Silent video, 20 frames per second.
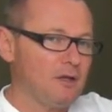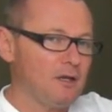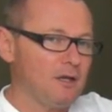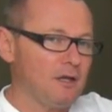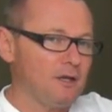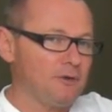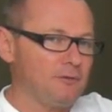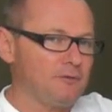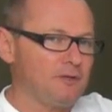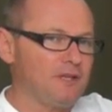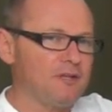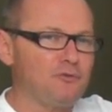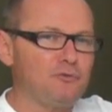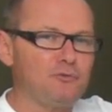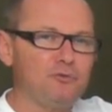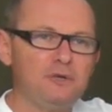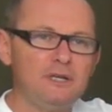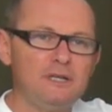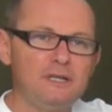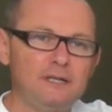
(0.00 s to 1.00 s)
It can
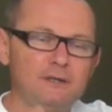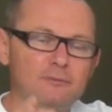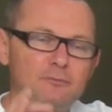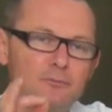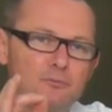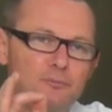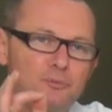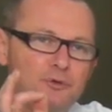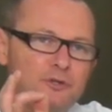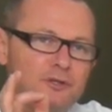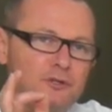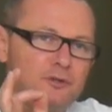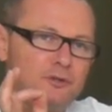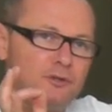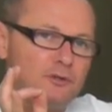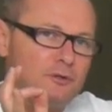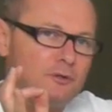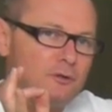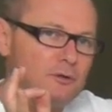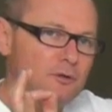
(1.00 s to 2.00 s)
really put
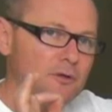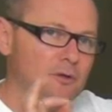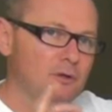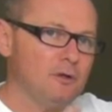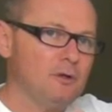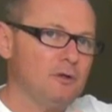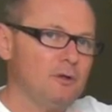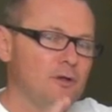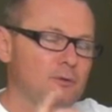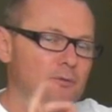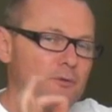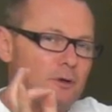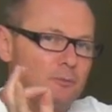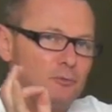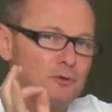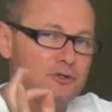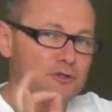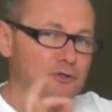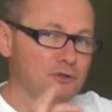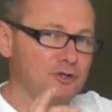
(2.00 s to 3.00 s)

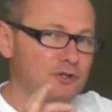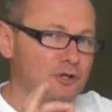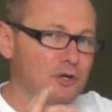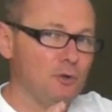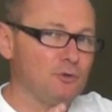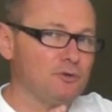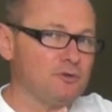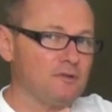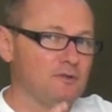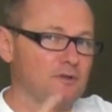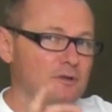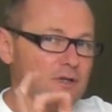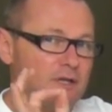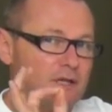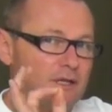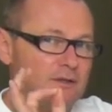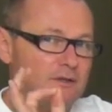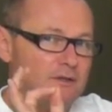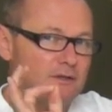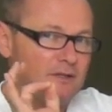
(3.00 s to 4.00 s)
your note
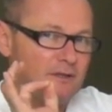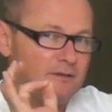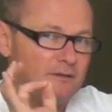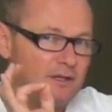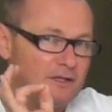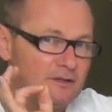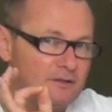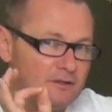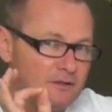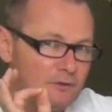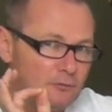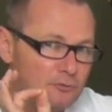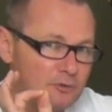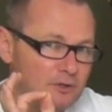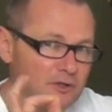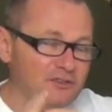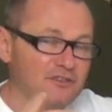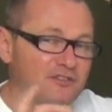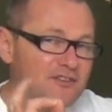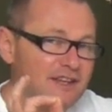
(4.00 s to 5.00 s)
into the
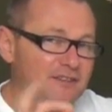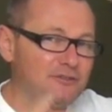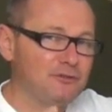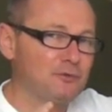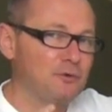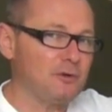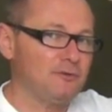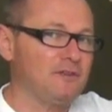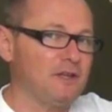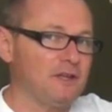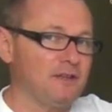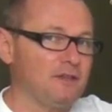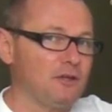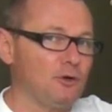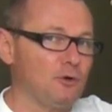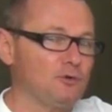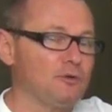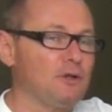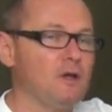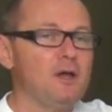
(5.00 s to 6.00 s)
real center of that
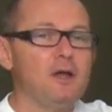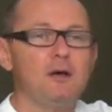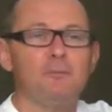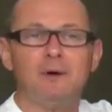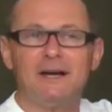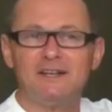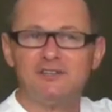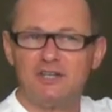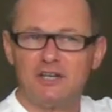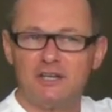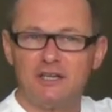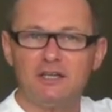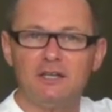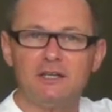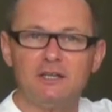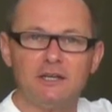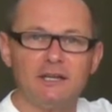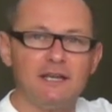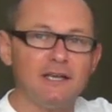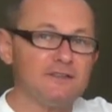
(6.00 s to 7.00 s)
note by checking
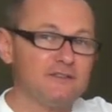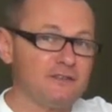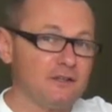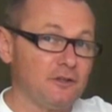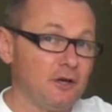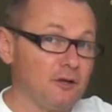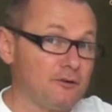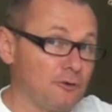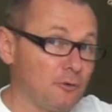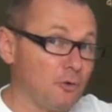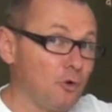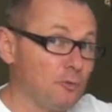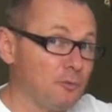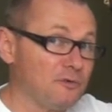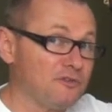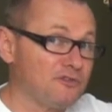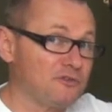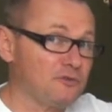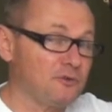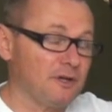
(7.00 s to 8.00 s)
it against another
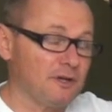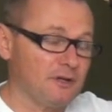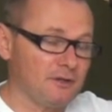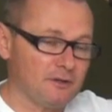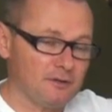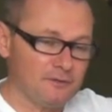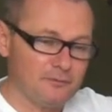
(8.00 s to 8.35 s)
open string.